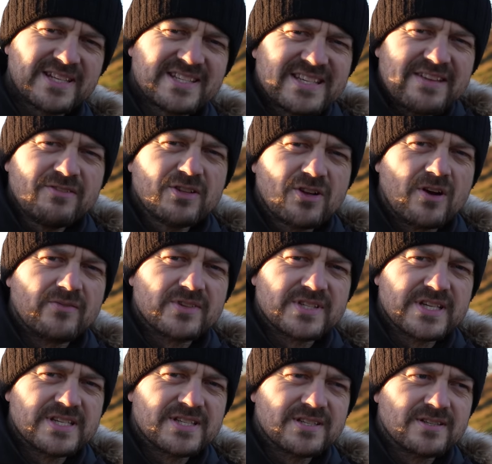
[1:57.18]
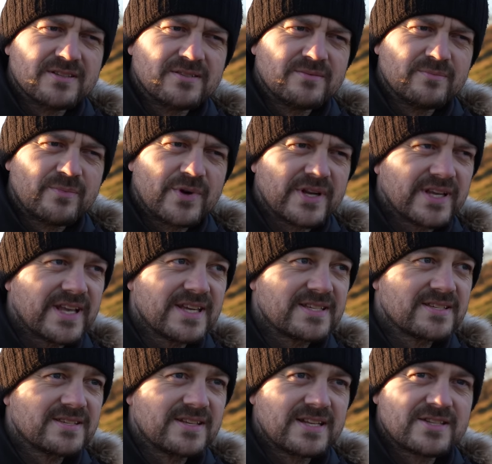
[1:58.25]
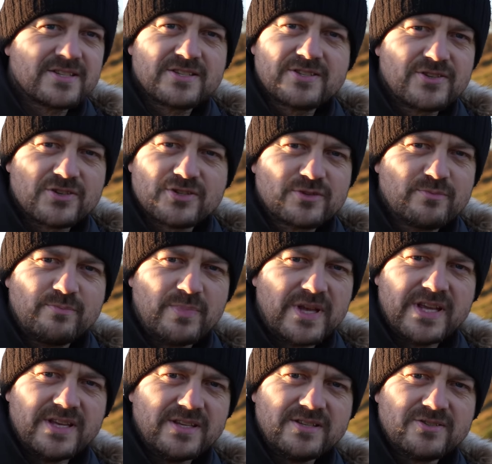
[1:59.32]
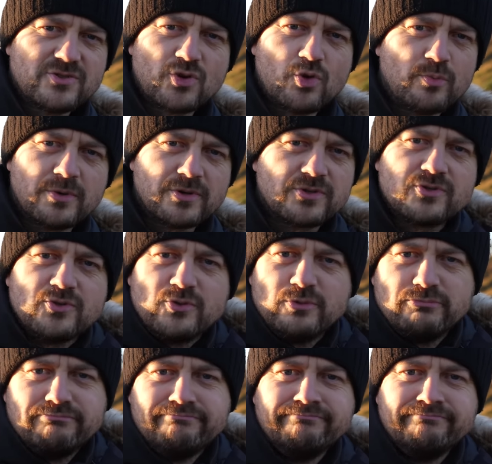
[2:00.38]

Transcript: a civil conversation, but I guess let's just be sober too.